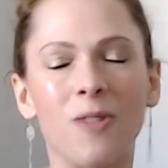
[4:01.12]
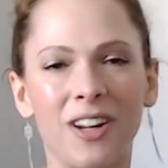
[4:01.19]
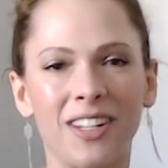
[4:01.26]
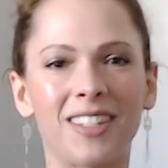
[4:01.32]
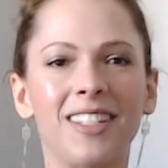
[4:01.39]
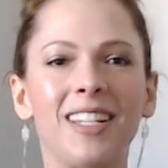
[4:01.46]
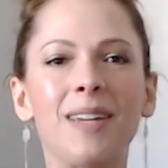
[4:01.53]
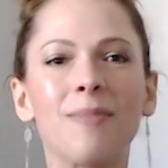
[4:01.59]
to
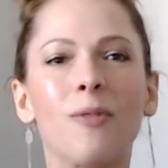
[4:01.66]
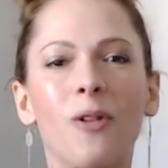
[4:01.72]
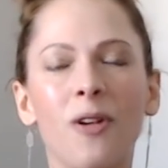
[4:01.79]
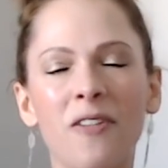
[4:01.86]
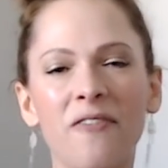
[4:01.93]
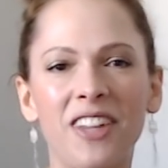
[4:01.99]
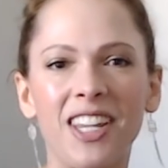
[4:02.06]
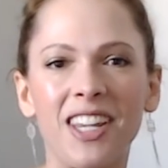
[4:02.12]
see
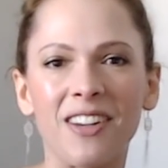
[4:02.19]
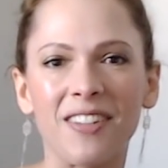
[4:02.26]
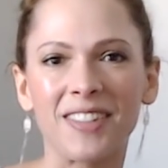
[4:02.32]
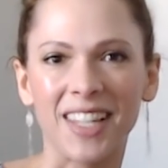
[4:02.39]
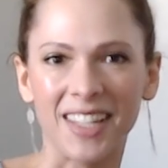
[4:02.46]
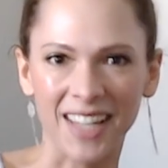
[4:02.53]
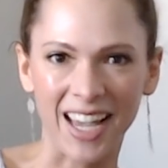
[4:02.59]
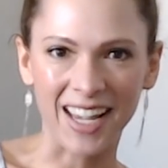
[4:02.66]
more
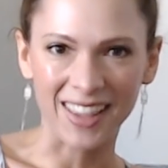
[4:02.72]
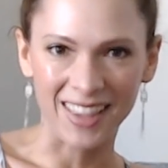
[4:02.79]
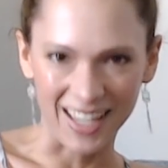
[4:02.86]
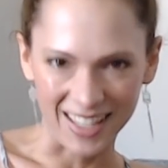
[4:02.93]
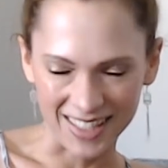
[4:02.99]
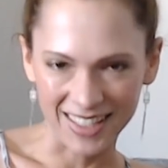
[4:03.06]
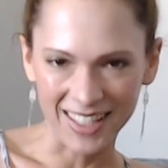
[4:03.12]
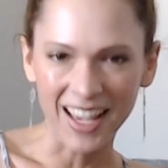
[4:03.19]
videos like
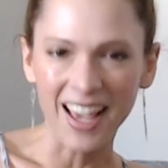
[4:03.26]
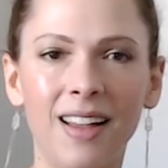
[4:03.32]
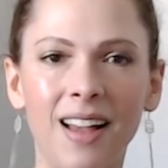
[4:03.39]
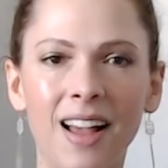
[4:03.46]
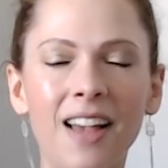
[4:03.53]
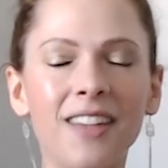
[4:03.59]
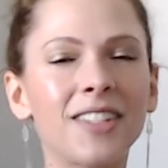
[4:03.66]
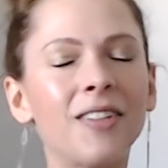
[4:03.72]
this.
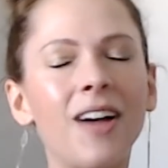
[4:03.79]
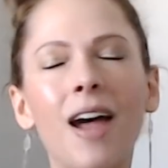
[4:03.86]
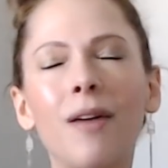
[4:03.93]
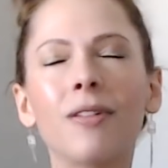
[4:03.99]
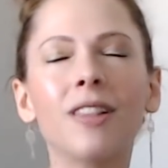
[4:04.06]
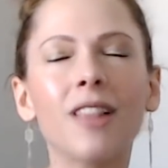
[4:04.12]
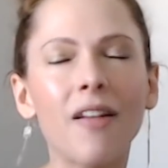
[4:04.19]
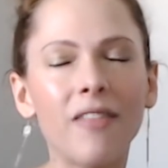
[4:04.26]
Also,
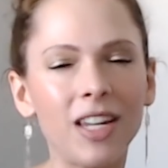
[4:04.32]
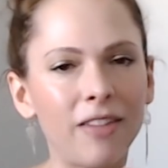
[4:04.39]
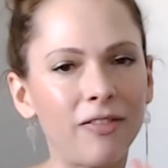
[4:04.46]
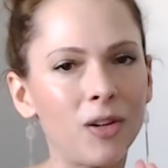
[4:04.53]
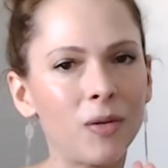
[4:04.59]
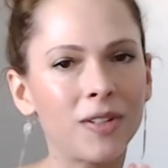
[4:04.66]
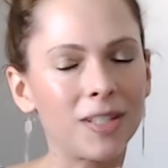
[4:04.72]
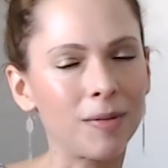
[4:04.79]
I would love it if
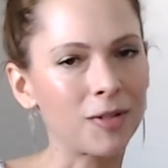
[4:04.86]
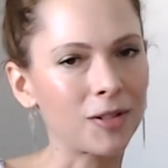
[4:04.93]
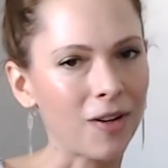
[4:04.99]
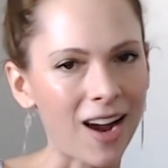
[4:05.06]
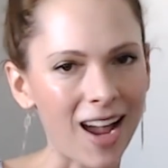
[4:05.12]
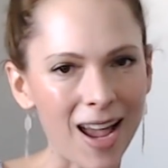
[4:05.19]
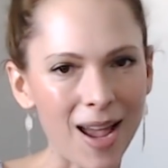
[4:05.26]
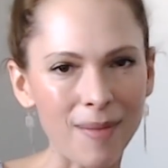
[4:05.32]
you would
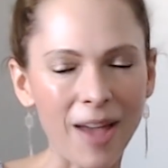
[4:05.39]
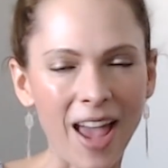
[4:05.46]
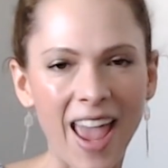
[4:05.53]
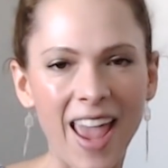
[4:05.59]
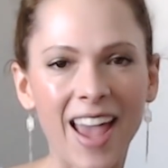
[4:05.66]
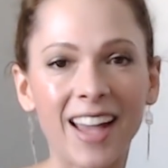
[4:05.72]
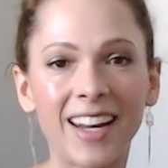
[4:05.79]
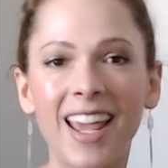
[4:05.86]
subscribe
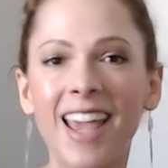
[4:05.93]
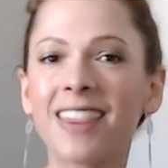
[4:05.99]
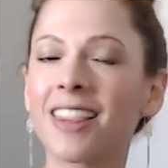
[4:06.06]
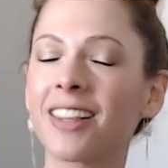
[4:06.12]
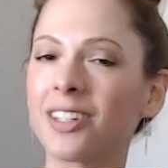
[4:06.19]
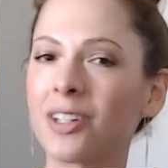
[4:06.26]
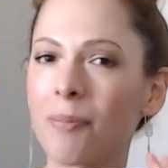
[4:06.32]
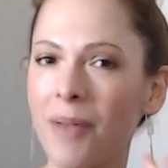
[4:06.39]
and hit the
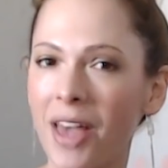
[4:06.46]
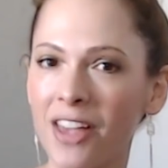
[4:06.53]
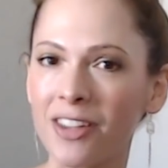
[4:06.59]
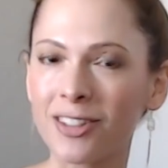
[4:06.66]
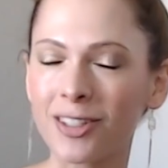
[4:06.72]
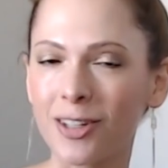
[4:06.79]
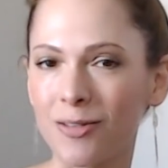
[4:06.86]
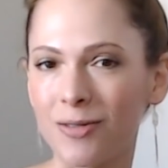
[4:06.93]
little bell
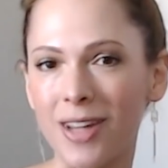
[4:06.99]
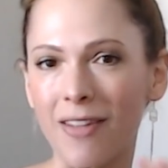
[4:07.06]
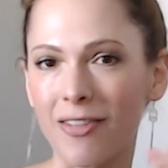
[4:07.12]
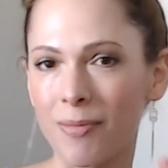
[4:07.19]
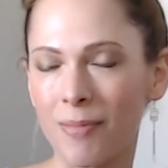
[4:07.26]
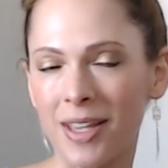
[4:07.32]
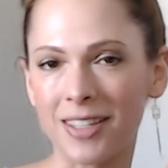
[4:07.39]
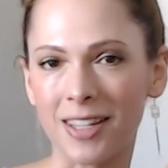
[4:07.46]
so you never
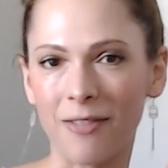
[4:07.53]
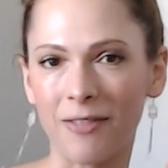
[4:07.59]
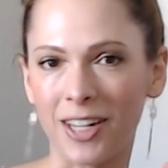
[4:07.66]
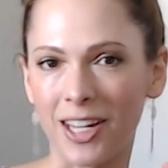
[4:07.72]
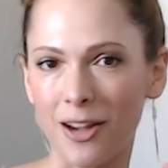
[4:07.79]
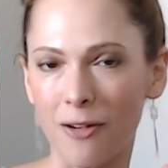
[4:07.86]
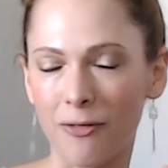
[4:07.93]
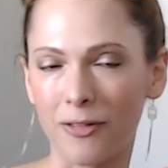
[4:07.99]
miss a
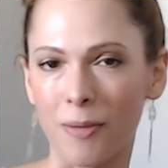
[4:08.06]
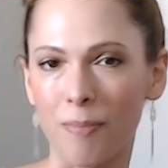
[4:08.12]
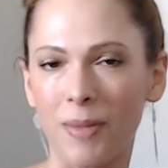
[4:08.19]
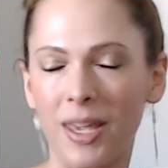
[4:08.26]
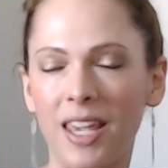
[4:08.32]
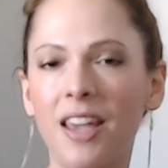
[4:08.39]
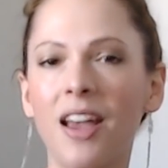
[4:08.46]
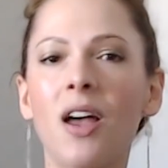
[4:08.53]
video from
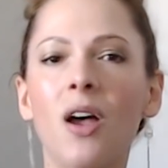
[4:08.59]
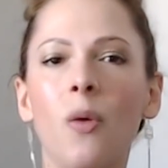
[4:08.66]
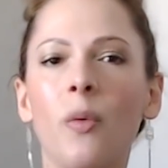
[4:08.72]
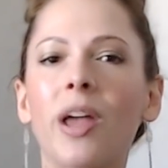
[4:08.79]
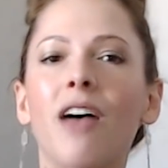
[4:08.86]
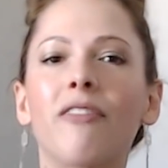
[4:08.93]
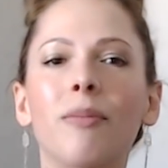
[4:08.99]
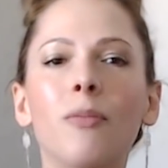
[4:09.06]
me.
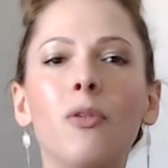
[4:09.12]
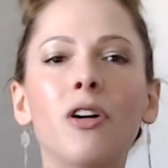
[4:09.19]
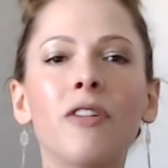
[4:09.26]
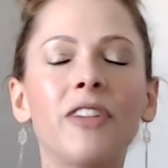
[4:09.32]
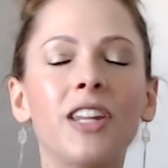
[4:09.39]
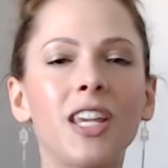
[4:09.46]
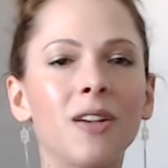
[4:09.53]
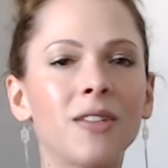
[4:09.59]
We have more
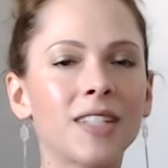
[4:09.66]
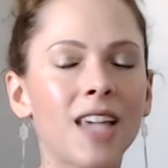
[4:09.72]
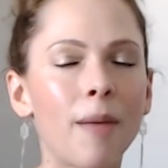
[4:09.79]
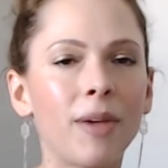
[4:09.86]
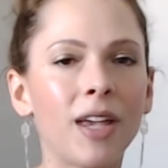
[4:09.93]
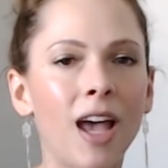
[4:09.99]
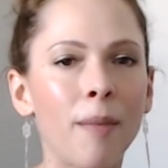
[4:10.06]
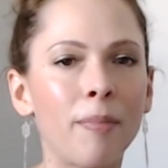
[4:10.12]
videos
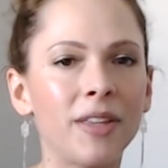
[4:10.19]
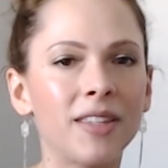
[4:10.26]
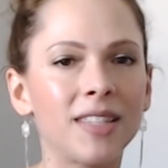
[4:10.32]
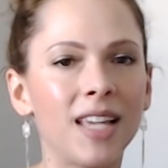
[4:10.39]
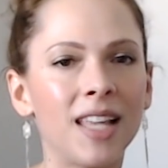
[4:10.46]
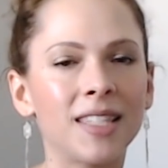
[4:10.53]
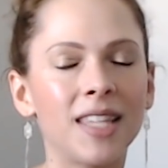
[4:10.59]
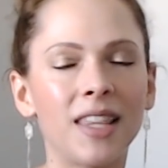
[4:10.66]
coming up
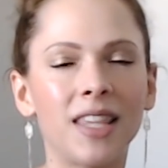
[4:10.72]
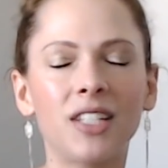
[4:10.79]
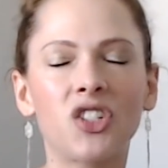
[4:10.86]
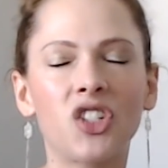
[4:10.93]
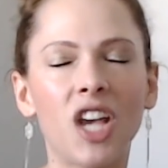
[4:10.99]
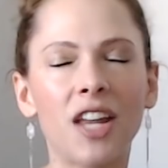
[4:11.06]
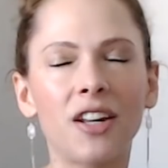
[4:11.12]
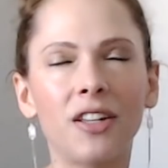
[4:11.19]
since this
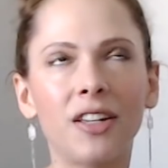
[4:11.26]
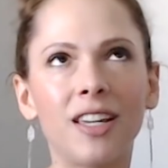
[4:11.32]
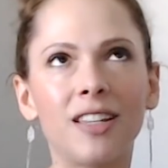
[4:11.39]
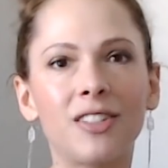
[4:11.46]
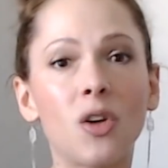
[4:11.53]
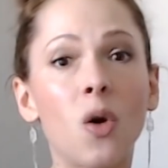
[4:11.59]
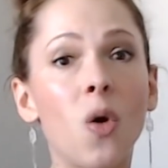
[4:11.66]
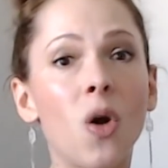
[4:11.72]
channel is
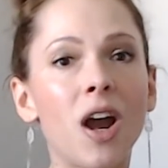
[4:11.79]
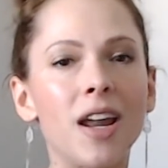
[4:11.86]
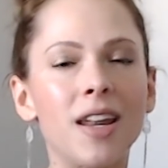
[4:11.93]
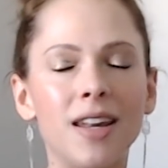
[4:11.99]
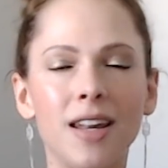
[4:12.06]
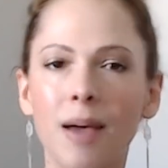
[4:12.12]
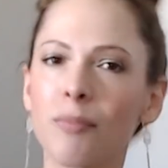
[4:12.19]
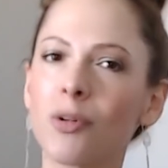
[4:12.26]
your
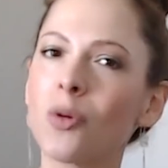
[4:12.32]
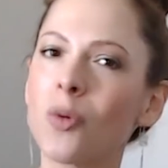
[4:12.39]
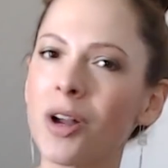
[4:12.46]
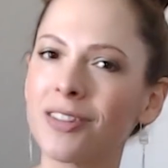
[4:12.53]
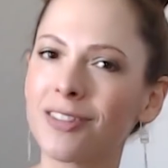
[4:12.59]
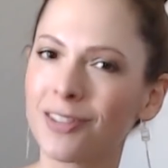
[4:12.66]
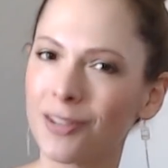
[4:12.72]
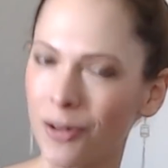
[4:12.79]

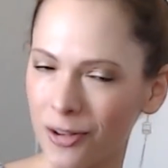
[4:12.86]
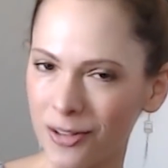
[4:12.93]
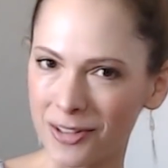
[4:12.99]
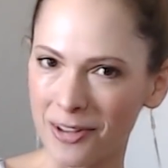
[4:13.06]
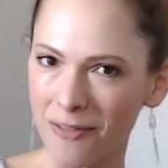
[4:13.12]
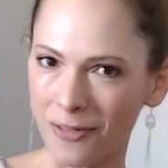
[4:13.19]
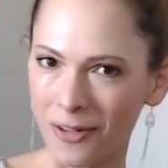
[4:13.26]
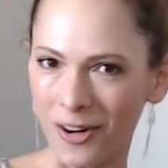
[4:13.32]
#1 source
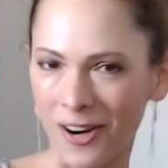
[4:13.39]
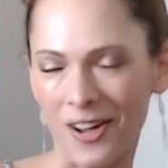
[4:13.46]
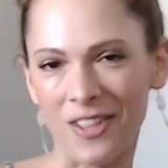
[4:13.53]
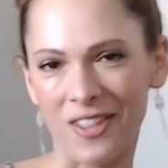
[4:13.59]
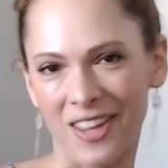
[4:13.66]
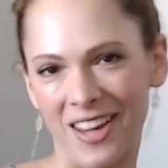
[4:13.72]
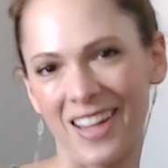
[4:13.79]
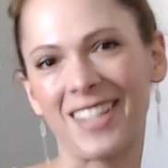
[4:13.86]
for
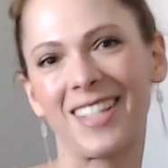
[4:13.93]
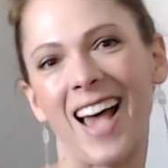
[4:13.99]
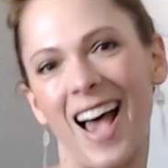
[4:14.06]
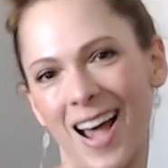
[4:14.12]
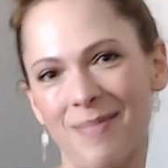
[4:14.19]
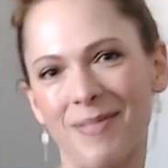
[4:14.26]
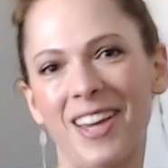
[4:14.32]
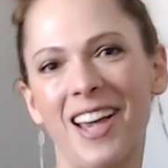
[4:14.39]
all things
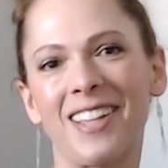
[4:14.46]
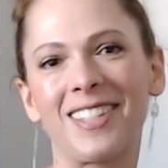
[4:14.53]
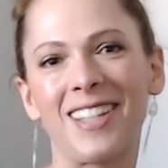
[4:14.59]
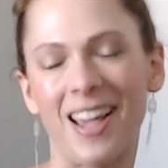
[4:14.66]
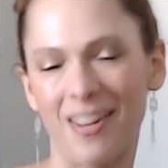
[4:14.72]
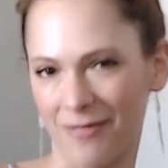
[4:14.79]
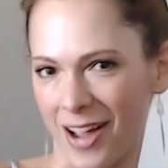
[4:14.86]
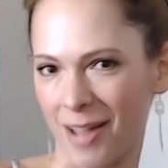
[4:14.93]
IBS
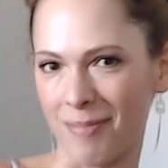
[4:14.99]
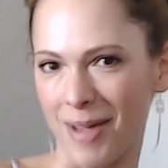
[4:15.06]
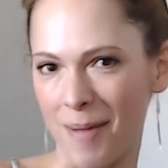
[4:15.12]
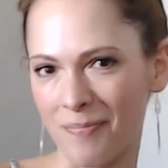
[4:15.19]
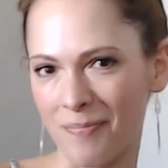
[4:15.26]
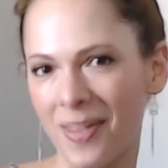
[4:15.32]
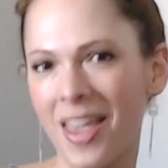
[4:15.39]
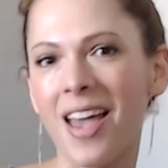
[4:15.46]
and FODMAP.
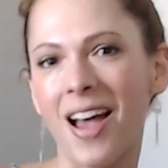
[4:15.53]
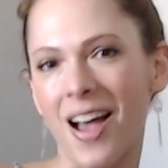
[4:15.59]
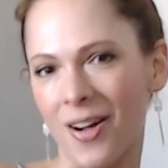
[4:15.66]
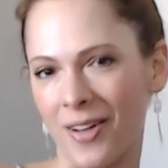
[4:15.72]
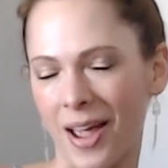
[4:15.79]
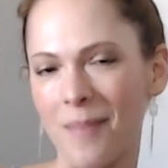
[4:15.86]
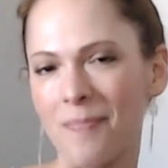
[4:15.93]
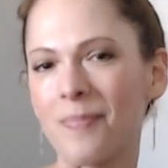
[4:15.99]

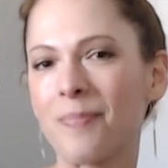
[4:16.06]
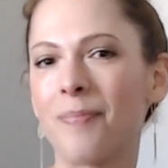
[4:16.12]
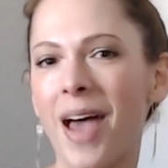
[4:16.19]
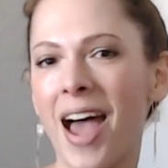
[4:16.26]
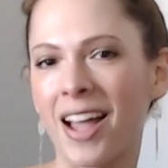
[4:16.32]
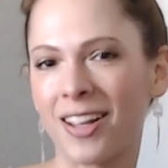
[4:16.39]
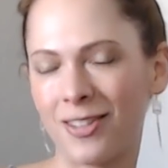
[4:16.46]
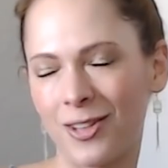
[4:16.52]
Okay,
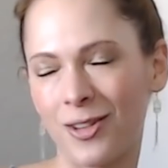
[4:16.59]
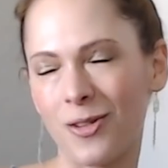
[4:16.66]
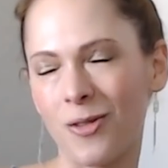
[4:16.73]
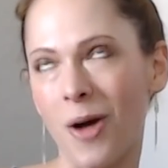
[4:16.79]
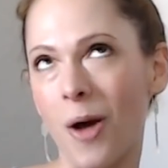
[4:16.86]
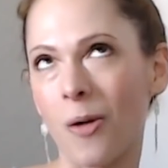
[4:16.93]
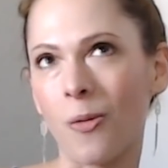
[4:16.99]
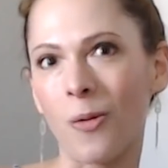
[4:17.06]
back
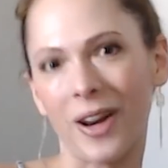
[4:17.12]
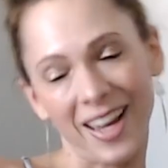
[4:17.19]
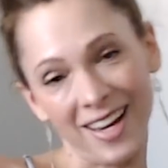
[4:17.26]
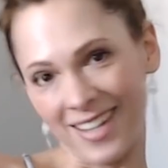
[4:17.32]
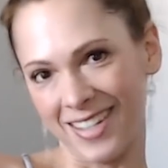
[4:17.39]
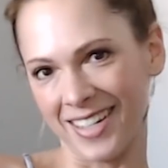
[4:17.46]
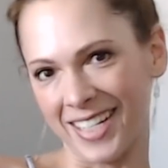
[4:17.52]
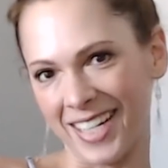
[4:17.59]
to what I
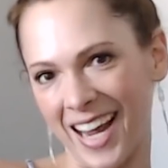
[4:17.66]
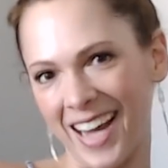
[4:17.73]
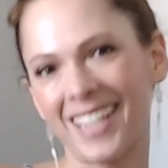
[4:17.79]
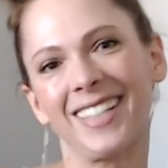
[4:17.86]
eat in a day.